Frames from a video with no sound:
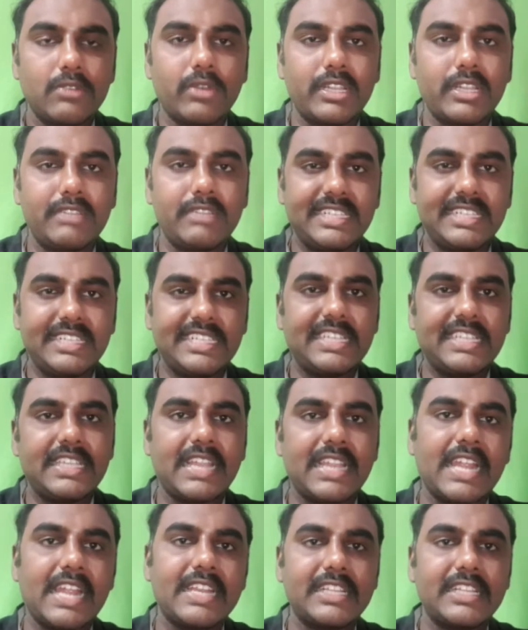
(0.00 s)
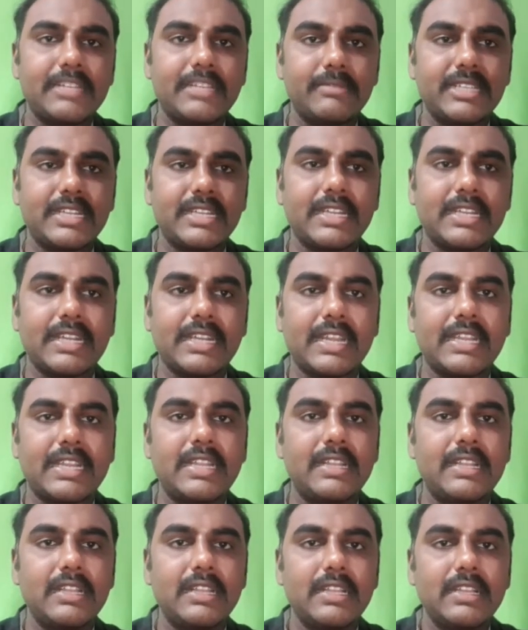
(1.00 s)
once we see the lateral semicircular canal
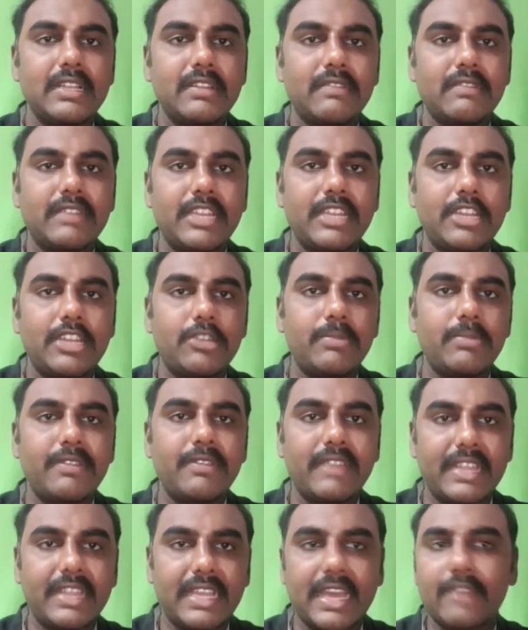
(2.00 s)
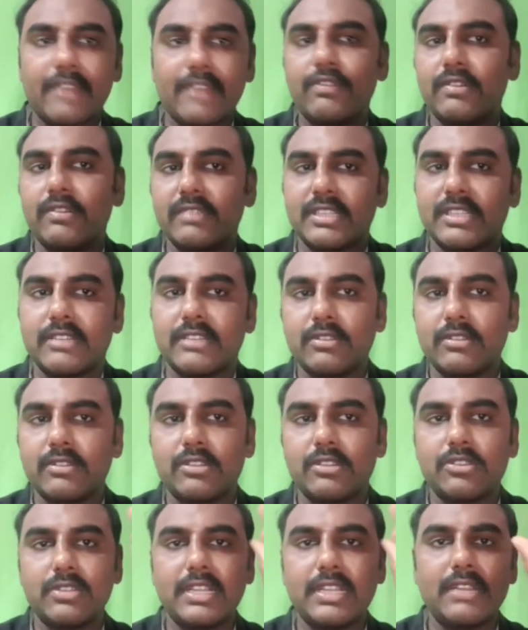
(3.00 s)
we need to be very careful with it uh,
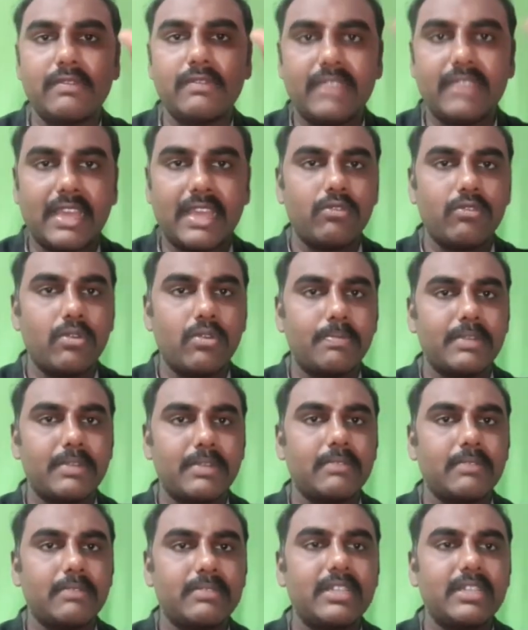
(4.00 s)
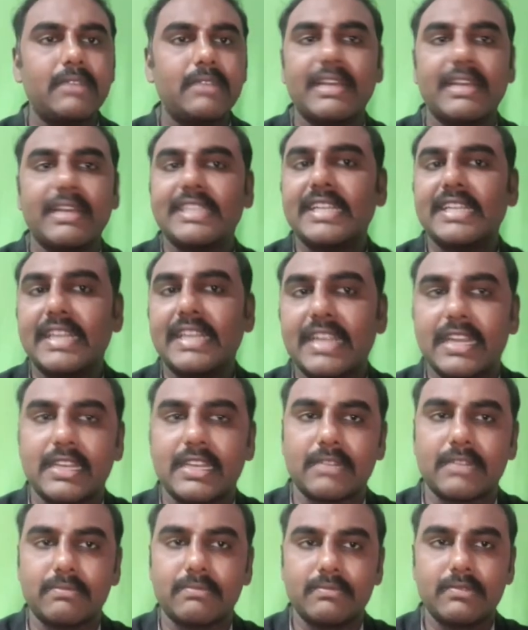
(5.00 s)
so that we have opened up the mastoid
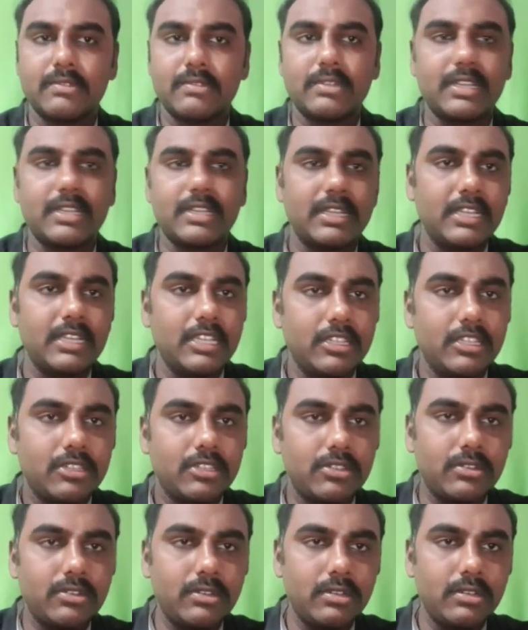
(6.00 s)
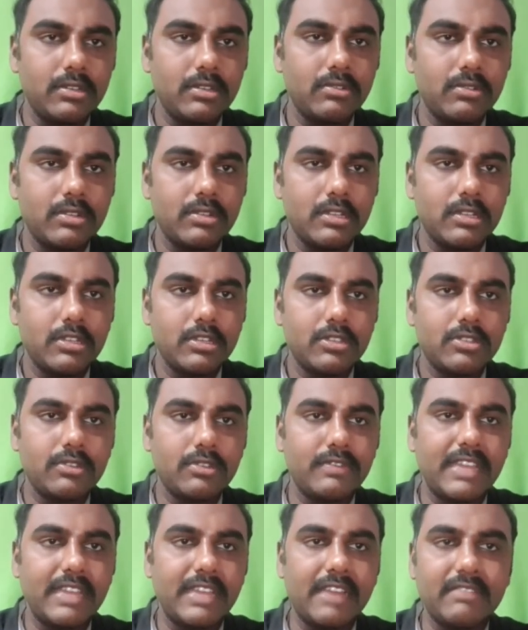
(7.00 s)
antrum. Okay. So, so,
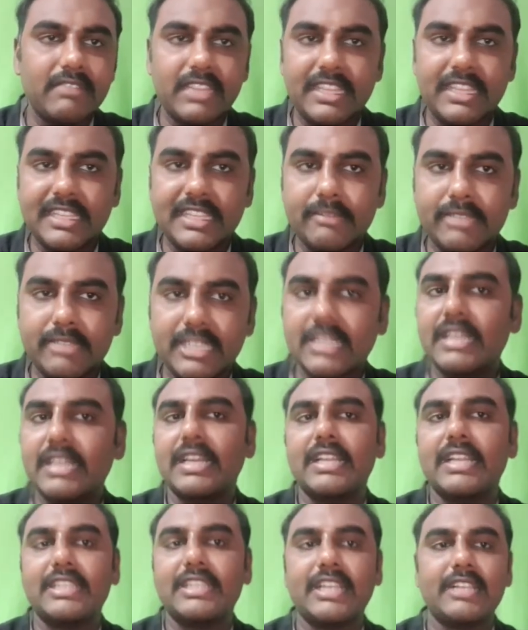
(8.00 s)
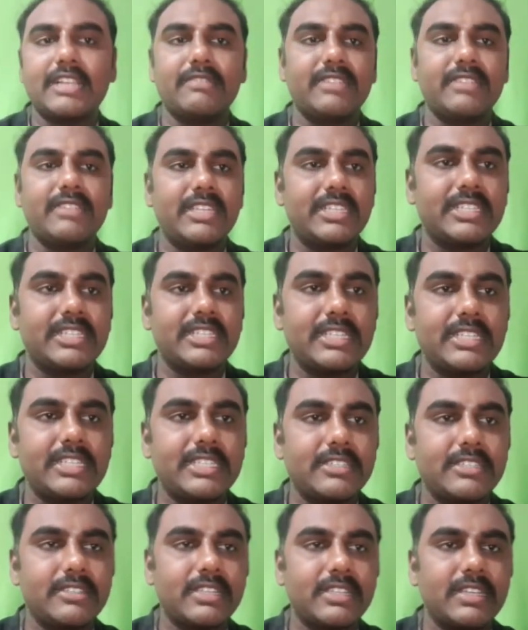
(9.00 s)
we have 3 semicircular canals as we discussed
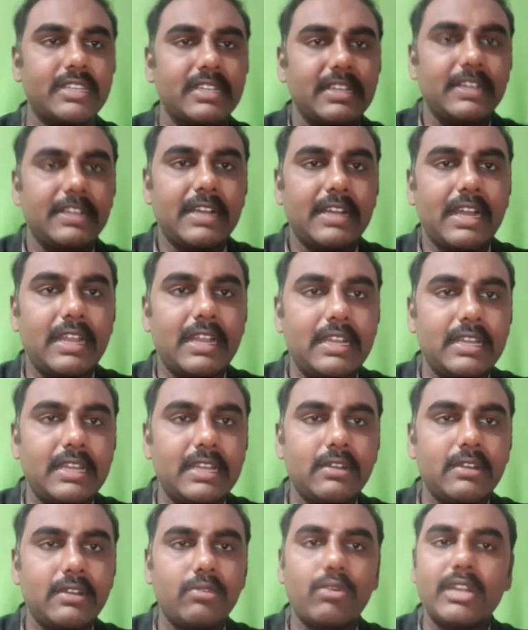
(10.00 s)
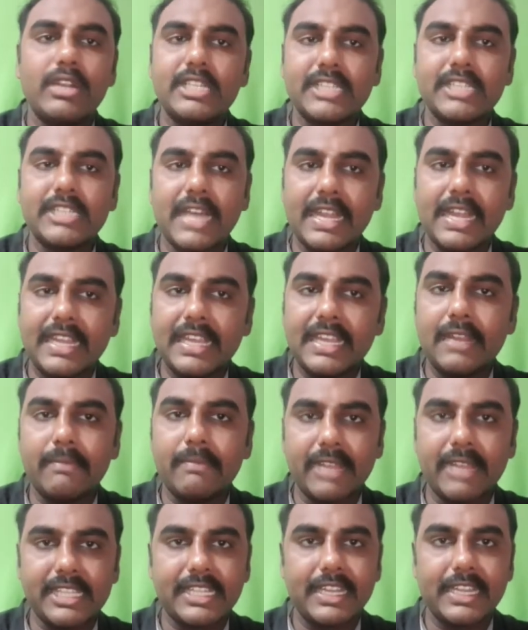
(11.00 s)
okay and uh, what is cortical
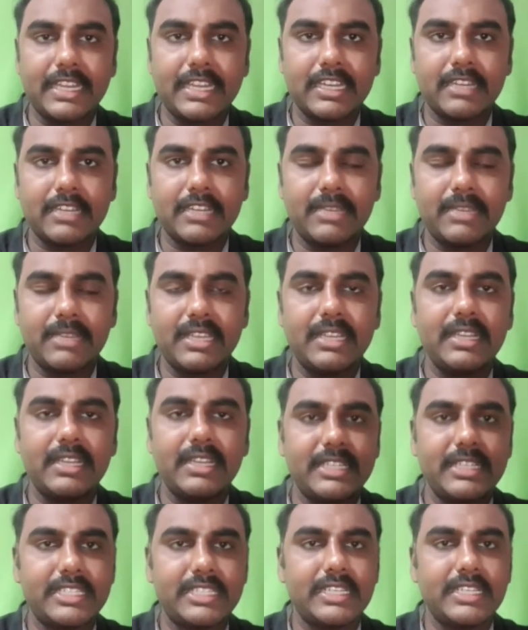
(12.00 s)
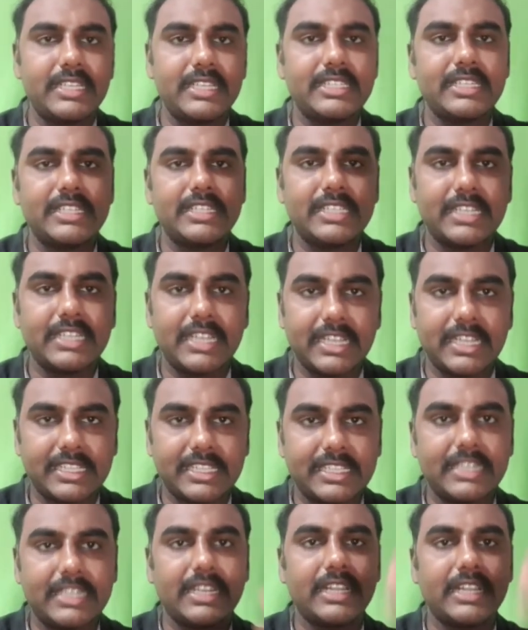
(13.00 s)
mastoidectomy? It is the surgical
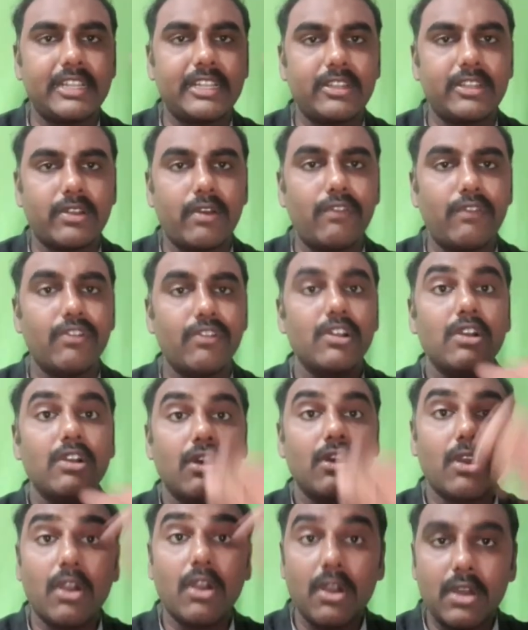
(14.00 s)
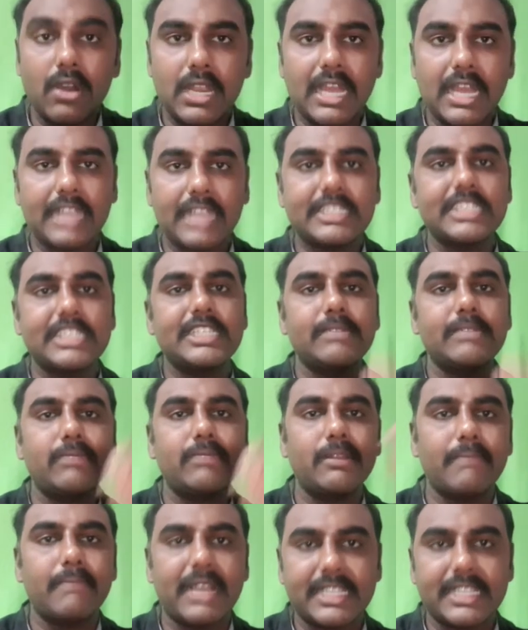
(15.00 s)
excision of all accessible
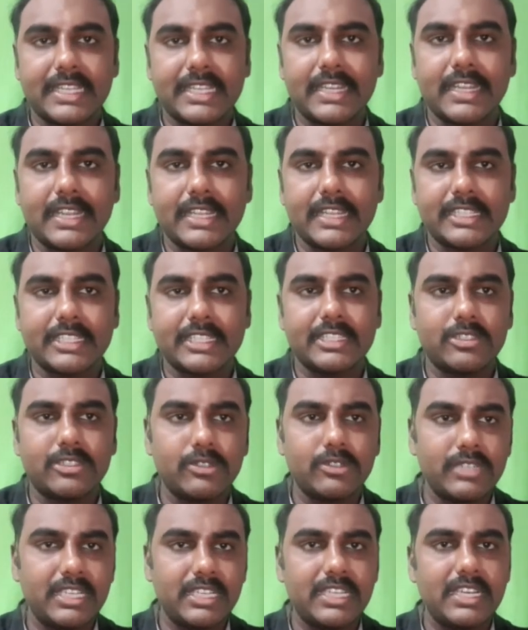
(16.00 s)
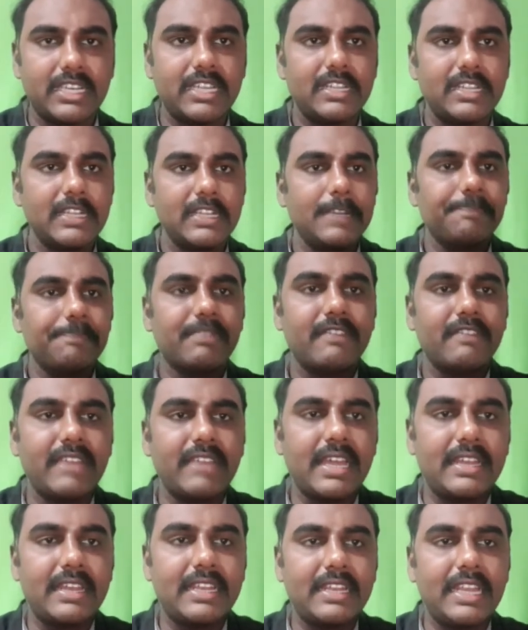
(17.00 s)
mastoid arches. So, here we
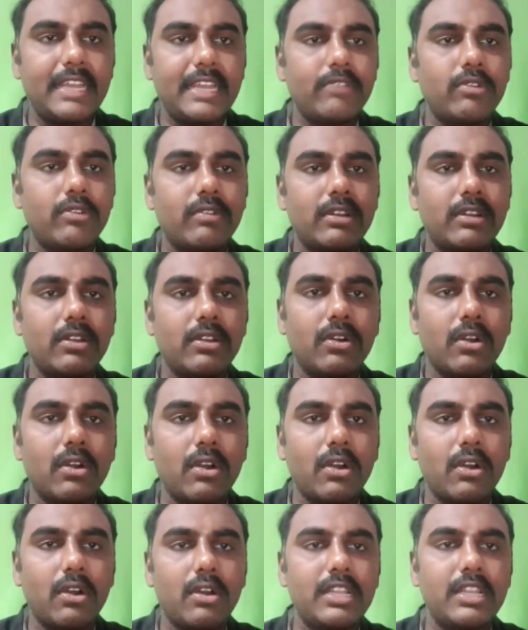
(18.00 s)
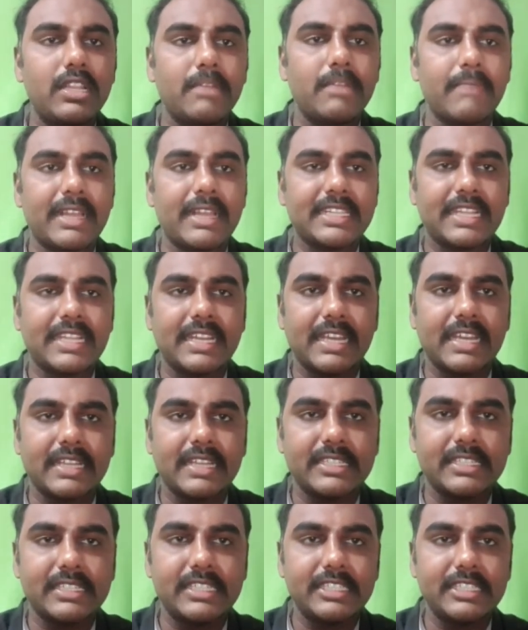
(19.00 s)
are drilling over all the mastoid
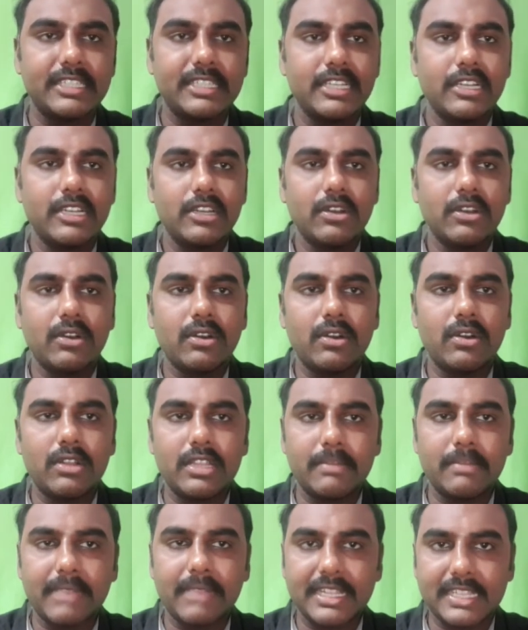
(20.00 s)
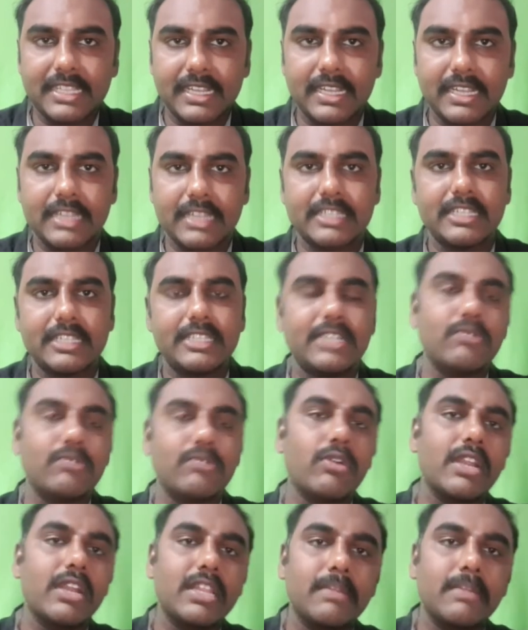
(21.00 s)
arches all the mastoid arches and
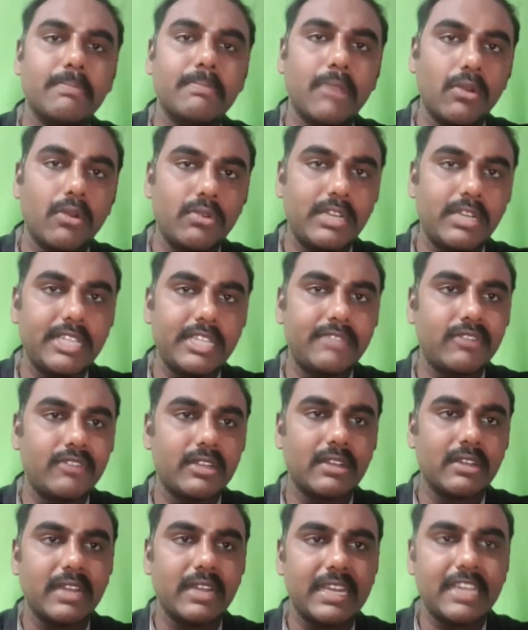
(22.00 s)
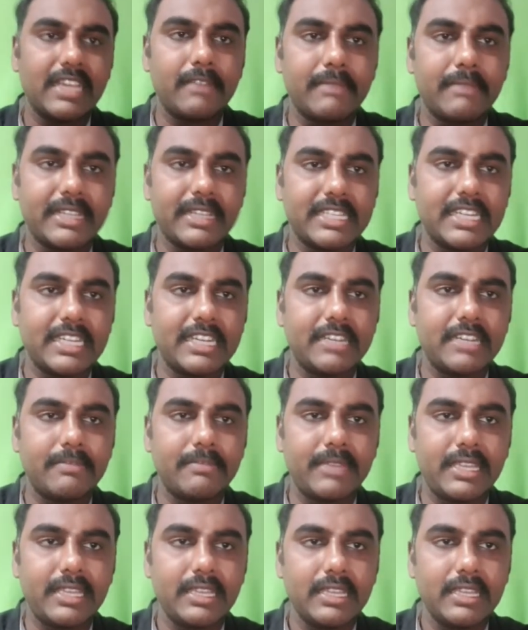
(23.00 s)
what are the boundaries for a cortical
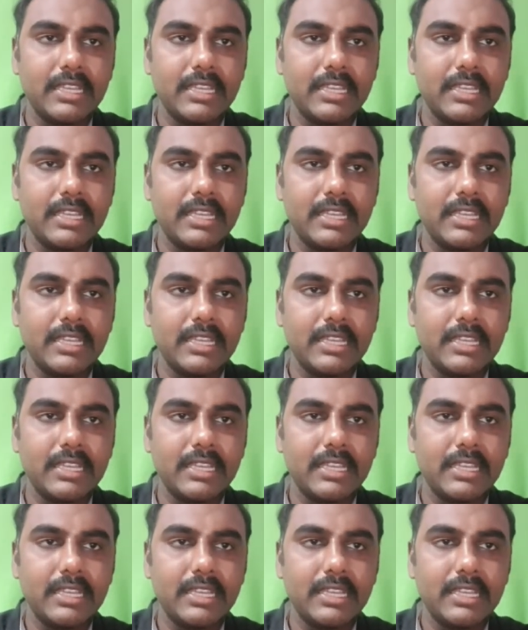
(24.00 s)
mastoidectomy?